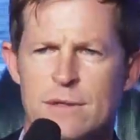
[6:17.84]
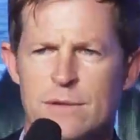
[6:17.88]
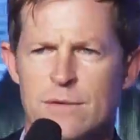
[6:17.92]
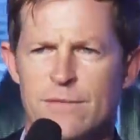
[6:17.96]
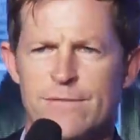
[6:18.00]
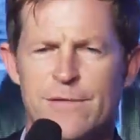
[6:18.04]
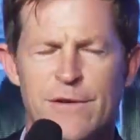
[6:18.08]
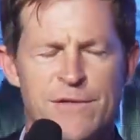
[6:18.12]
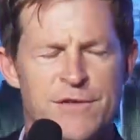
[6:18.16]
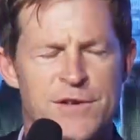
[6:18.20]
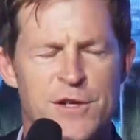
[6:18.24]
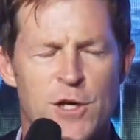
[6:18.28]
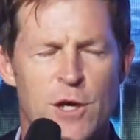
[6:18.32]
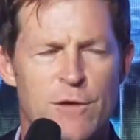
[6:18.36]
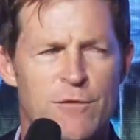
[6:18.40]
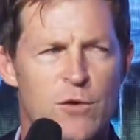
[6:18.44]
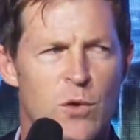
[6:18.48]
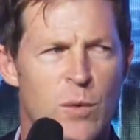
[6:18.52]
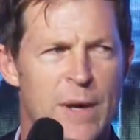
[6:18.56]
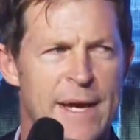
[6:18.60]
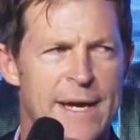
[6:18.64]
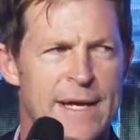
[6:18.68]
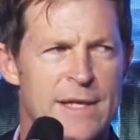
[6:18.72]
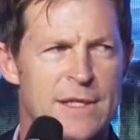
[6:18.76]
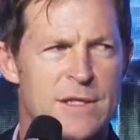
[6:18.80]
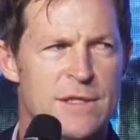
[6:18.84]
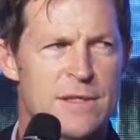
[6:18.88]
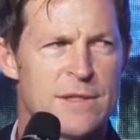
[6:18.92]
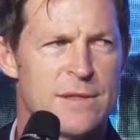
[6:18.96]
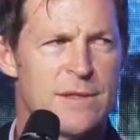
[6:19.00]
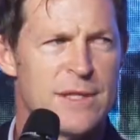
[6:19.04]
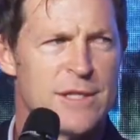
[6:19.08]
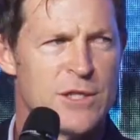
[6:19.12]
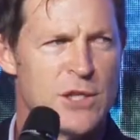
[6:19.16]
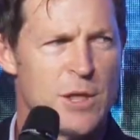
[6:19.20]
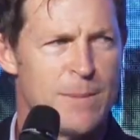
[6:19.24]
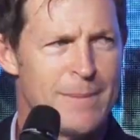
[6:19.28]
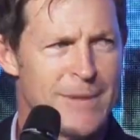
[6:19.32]
50 over wickets,
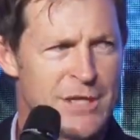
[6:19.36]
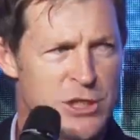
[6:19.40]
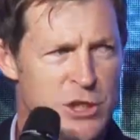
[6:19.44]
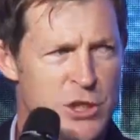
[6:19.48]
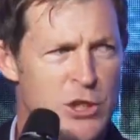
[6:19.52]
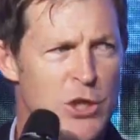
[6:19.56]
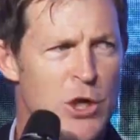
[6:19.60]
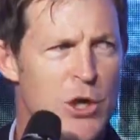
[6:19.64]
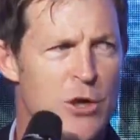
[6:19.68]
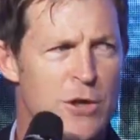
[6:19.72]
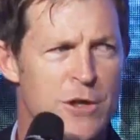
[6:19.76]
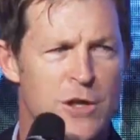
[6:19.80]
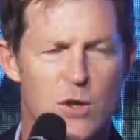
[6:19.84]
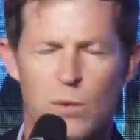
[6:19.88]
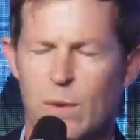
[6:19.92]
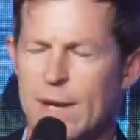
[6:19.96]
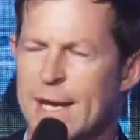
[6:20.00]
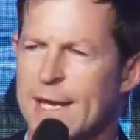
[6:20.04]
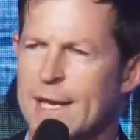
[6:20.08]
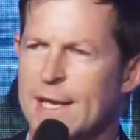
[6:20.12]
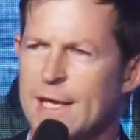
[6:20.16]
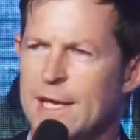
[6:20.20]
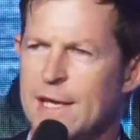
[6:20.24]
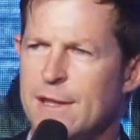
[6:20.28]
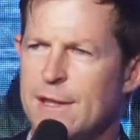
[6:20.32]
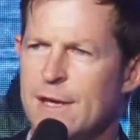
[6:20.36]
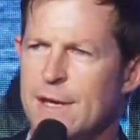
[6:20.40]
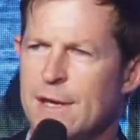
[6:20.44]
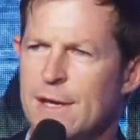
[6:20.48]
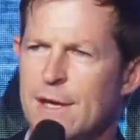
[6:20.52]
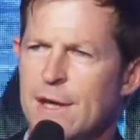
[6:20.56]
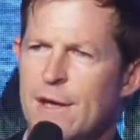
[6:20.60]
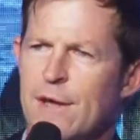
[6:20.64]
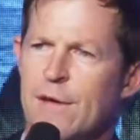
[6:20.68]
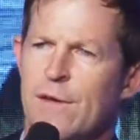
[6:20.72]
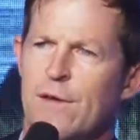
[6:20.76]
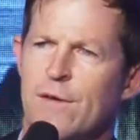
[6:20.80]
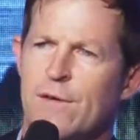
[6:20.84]
there's not much turn in the wicket either.
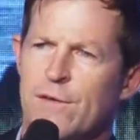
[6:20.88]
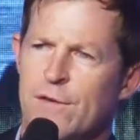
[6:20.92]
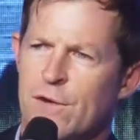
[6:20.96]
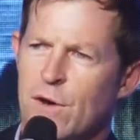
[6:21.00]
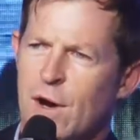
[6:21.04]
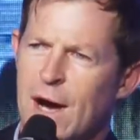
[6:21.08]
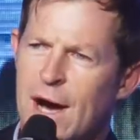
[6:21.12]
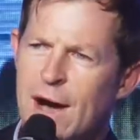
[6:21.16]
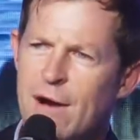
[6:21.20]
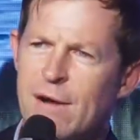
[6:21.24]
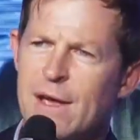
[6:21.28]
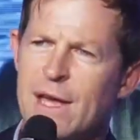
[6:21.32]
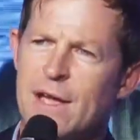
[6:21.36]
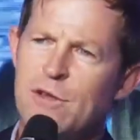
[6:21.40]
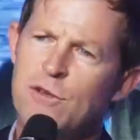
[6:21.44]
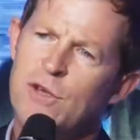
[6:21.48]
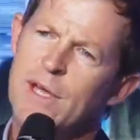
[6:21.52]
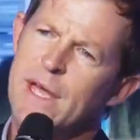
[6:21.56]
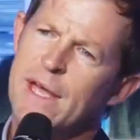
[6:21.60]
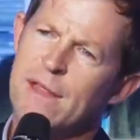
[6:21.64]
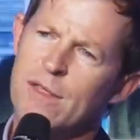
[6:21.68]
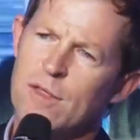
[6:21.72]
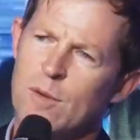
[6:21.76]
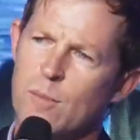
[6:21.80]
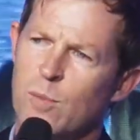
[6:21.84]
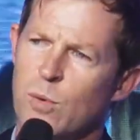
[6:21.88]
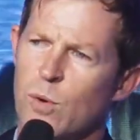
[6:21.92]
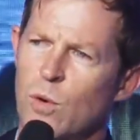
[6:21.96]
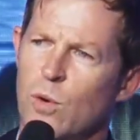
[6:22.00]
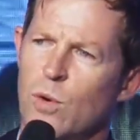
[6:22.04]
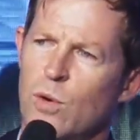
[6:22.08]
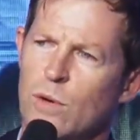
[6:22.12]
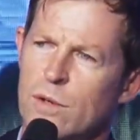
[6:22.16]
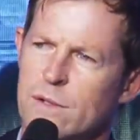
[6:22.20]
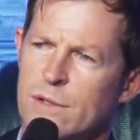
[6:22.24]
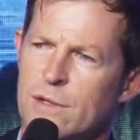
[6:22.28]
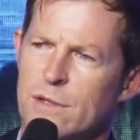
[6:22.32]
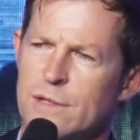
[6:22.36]
So how can you get the
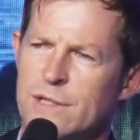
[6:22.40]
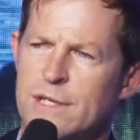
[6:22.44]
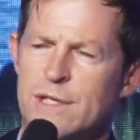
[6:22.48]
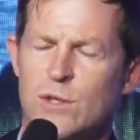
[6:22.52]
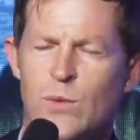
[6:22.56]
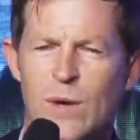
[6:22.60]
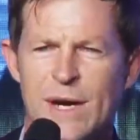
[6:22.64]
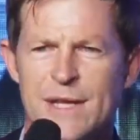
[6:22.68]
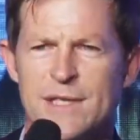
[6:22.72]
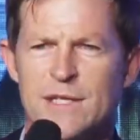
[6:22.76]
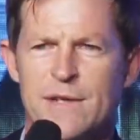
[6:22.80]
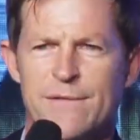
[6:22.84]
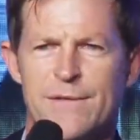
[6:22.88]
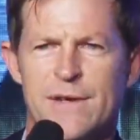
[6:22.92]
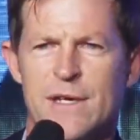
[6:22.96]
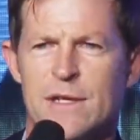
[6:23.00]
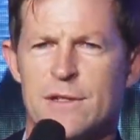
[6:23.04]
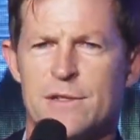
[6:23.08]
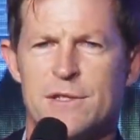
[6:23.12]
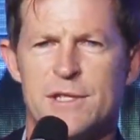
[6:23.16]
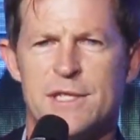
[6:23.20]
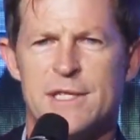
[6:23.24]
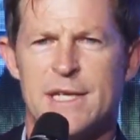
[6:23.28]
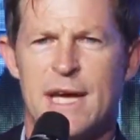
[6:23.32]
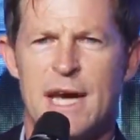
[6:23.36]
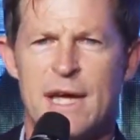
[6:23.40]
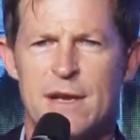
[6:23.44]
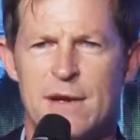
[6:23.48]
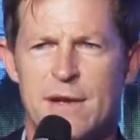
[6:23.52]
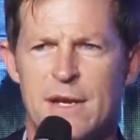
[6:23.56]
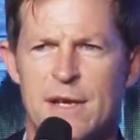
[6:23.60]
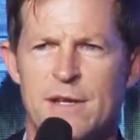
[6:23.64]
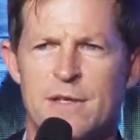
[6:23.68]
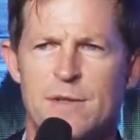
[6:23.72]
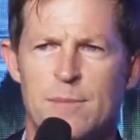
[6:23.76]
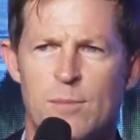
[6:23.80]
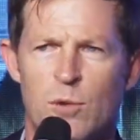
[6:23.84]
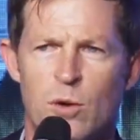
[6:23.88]
ball, because it's quite difficult to stand and
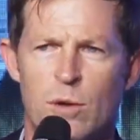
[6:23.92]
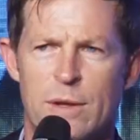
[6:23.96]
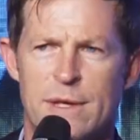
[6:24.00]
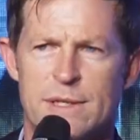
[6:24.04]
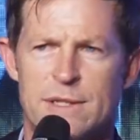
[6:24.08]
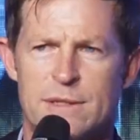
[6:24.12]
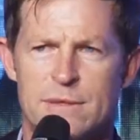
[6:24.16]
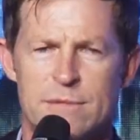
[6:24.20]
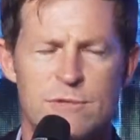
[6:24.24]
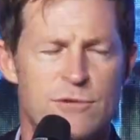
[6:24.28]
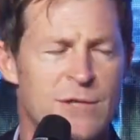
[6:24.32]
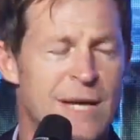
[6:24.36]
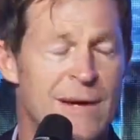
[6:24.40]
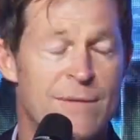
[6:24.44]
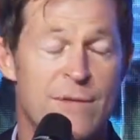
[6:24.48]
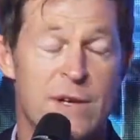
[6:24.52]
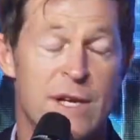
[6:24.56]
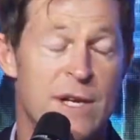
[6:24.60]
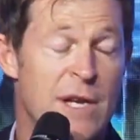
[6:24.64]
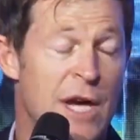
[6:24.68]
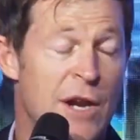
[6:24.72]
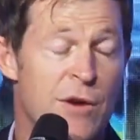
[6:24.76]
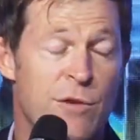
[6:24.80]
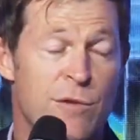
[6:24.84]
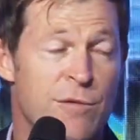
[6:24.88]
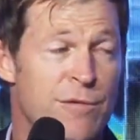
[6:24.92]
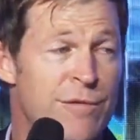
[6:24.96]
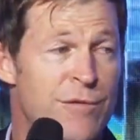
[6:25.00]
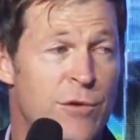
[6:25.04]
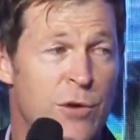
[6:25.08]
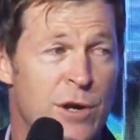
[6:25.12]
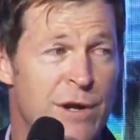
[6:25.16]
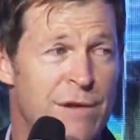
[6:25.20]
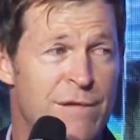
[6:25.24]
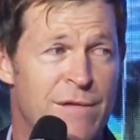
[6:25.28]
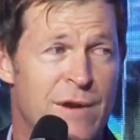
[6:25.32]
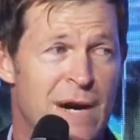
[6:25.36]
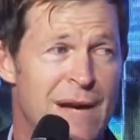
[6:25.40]
hit the ball that's traveling at
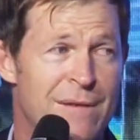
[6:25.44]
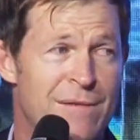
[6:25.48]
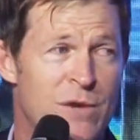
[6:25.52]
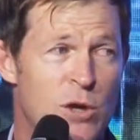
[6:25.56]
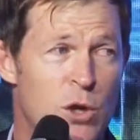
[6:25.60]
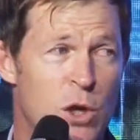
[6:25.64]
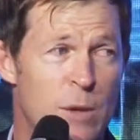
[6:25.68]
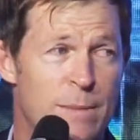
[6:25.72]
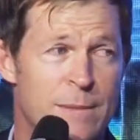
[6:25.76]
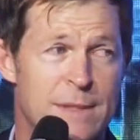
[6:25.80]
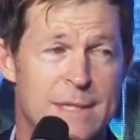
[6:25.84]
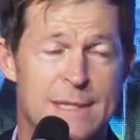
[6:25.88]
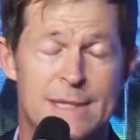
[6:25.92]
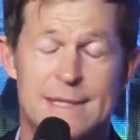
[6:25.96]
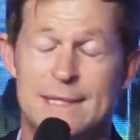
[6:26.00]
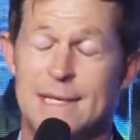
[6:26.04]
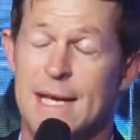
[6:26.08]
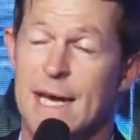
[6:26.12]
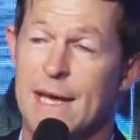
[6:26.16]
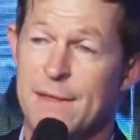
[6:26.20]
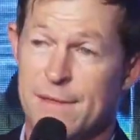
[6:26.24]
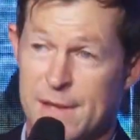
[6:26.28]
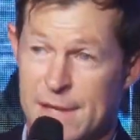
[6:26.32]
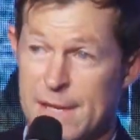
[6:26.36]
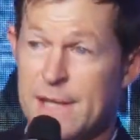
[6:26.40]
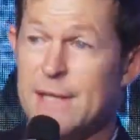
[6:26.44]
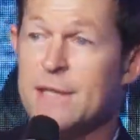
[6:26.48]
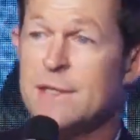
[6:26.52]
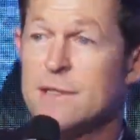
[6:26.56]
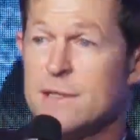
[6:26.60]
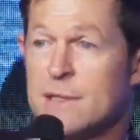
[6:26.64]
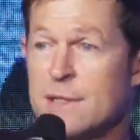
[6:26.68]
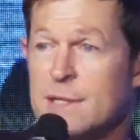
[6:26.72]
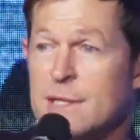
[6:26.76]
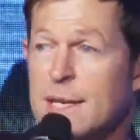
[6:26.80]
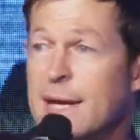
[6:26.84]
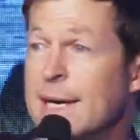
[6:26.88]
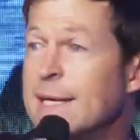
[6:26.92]
145 kilometers, and there is
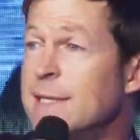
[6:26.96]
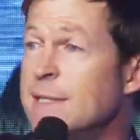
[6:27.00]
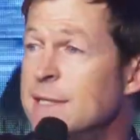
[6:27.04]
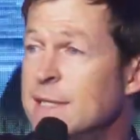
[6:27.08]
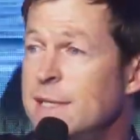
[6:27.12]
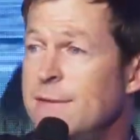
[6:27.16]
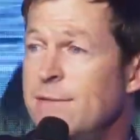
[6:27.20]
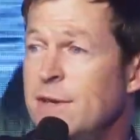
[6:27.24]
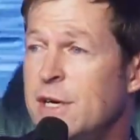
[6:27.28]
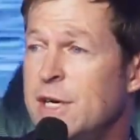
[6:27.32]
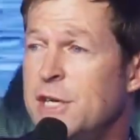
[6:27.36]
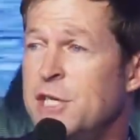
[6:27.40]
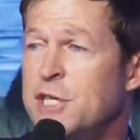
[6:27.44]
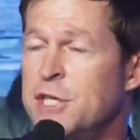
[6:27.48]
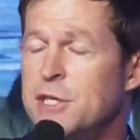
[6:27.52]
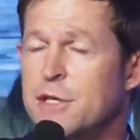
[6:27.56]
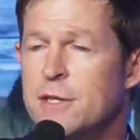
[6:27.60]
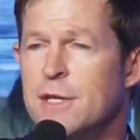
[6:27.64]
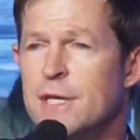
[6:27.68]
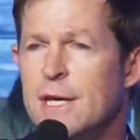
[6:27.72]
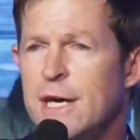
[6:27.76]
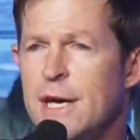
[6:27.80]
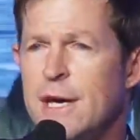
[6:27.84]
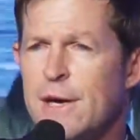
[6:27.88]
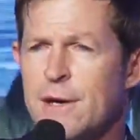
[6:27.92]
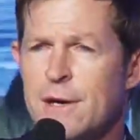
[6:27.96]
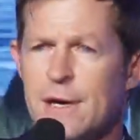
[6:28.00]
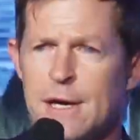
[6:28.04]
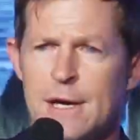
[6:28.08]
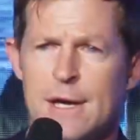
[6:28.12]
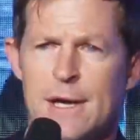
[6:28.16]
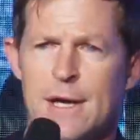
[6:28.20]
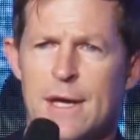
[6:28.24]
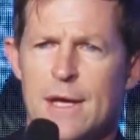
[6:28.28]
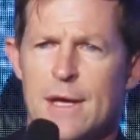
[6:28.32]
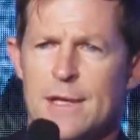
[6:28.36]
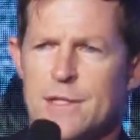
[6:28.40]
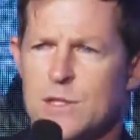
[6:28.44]
slight deviation in the air.
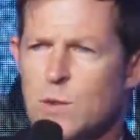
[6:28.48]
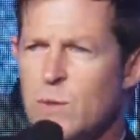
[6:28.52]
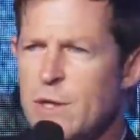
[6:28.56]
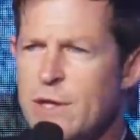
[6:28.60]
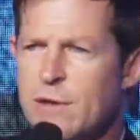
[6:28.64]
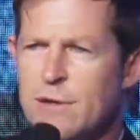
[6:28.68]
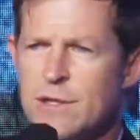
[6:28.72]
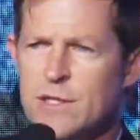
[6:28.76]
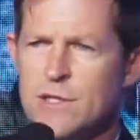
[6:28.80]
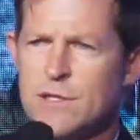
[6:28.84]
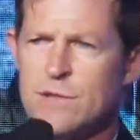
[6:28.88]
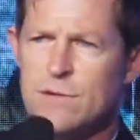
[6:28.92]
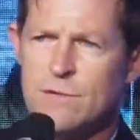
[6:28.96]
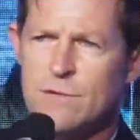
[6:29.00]
So whether it's